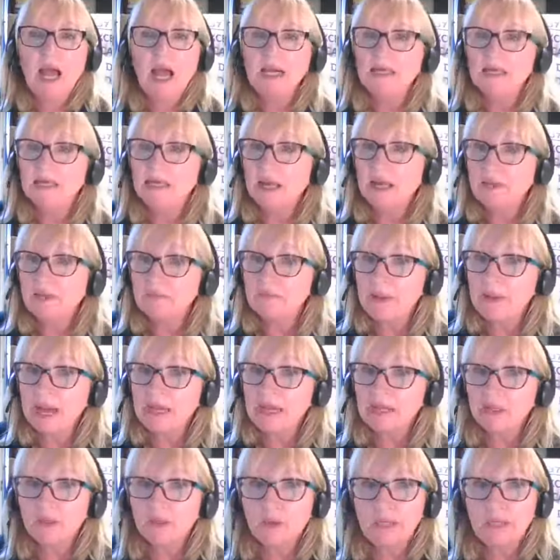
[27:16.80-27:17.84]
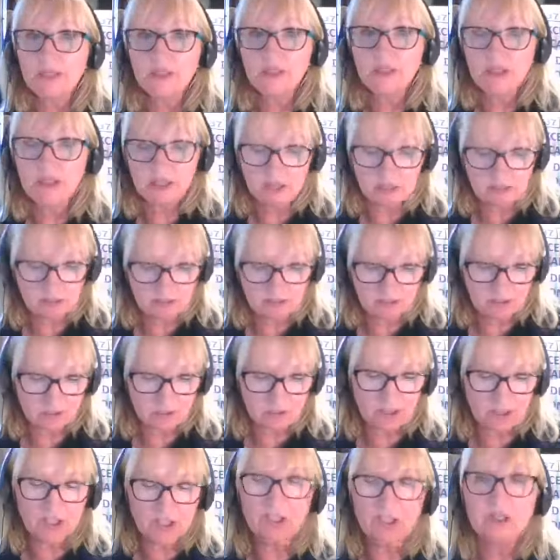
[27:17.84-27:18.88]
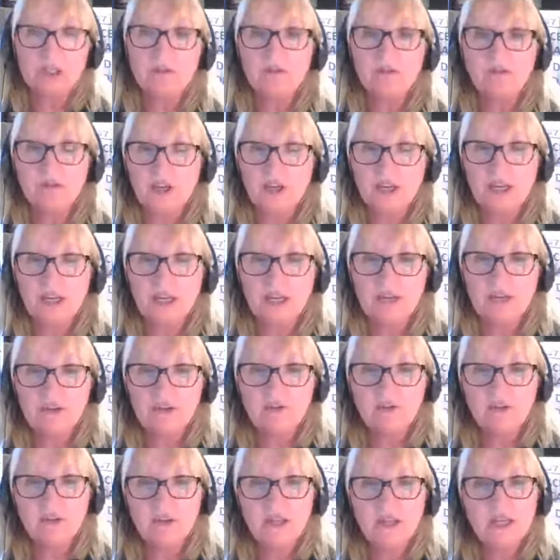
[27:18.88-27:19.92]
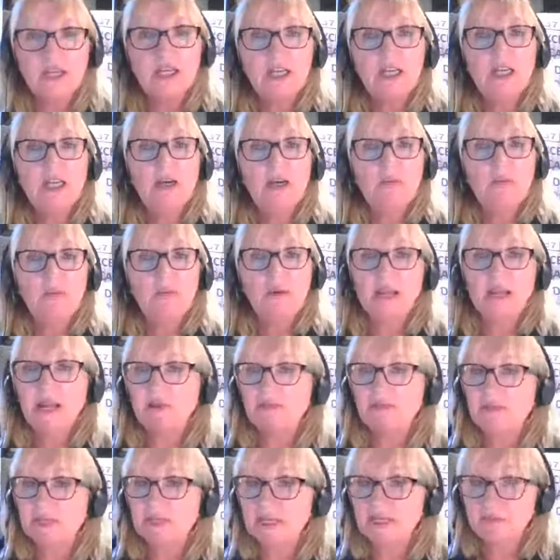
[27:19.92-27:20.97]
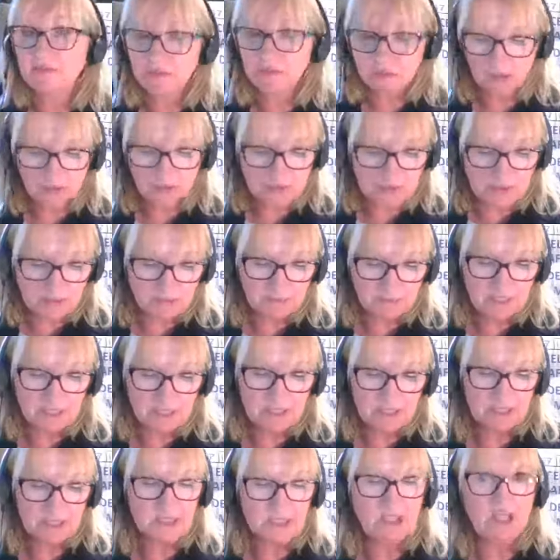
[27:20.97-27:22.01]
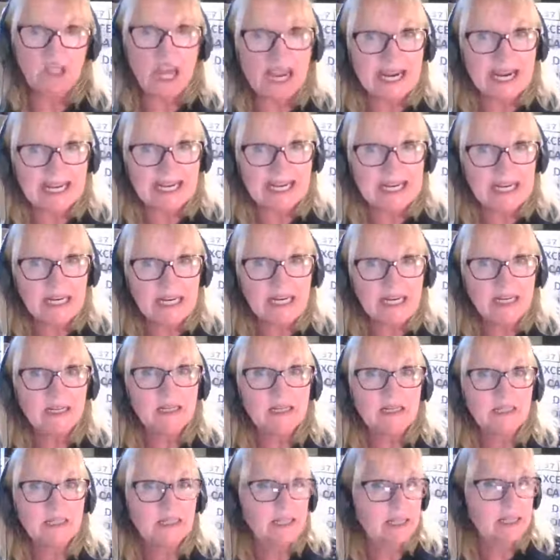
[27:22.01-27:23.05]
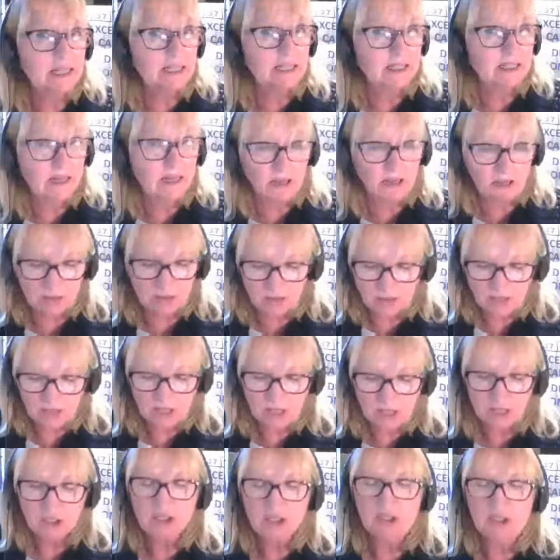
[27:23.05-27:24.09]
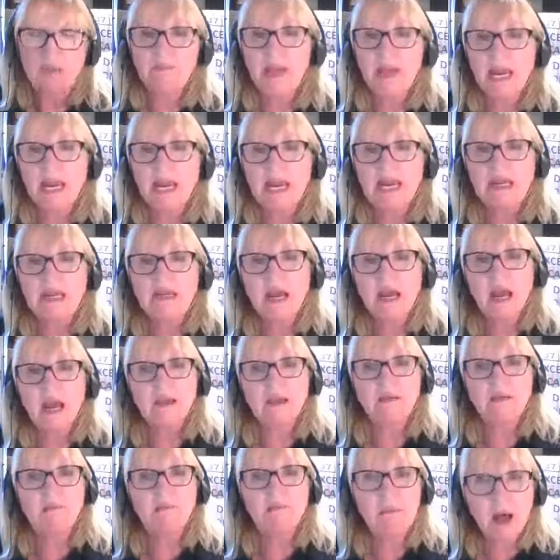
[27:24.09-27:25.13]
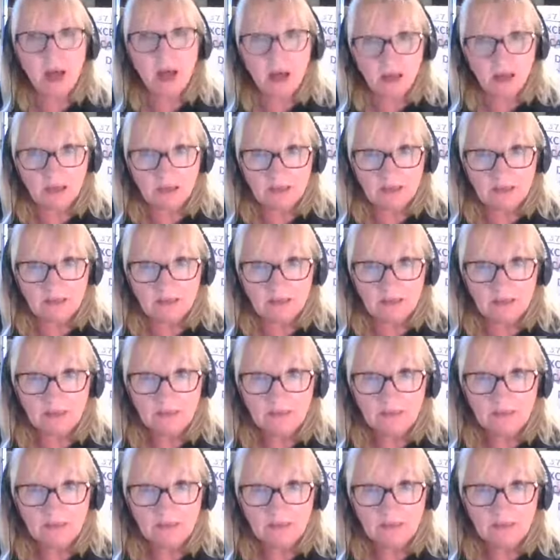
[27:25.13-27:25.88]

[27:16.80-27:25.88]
And another band question for question number five. We have these four members Jackie, Tito, Jermaine, and Marlon